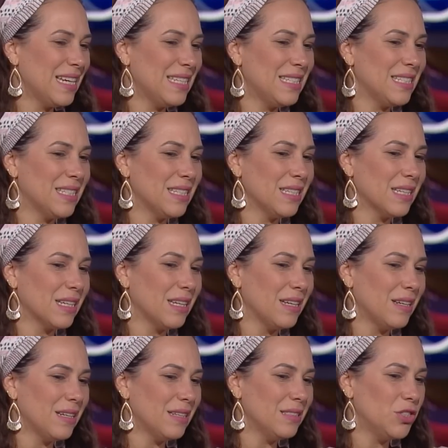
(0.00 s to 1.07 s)
it's
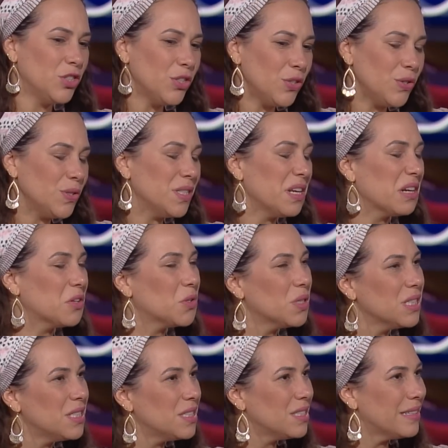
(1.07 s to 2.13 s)
Jews and
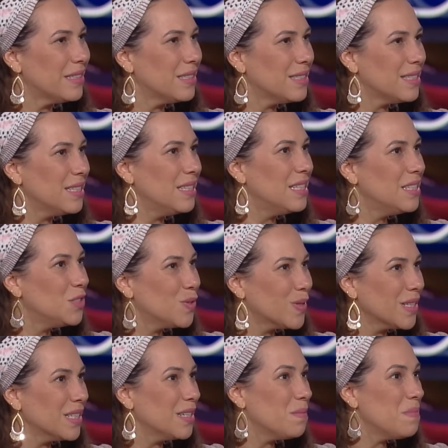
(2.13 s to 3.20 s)
Christians in
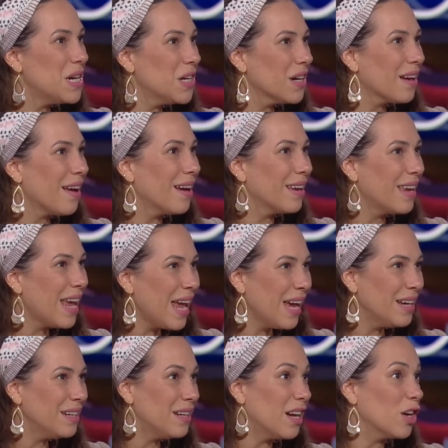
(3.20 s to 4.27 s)
Israel and America and
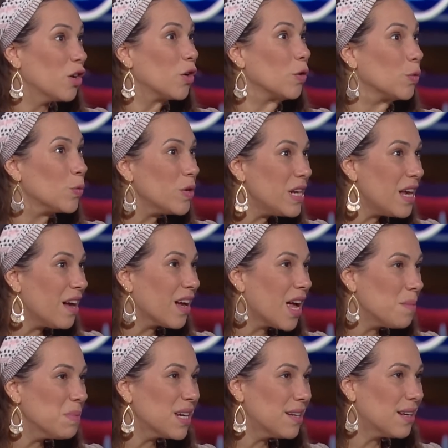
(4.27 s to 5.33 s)
Canada and Korea
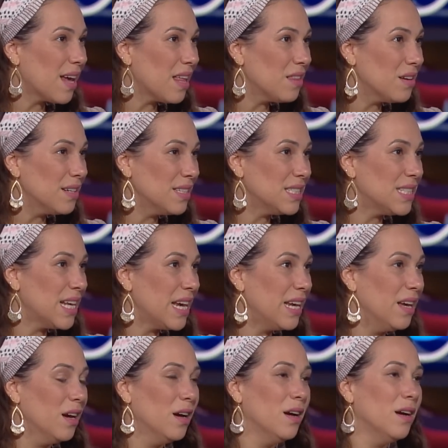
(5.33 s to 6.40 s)
coming together to say,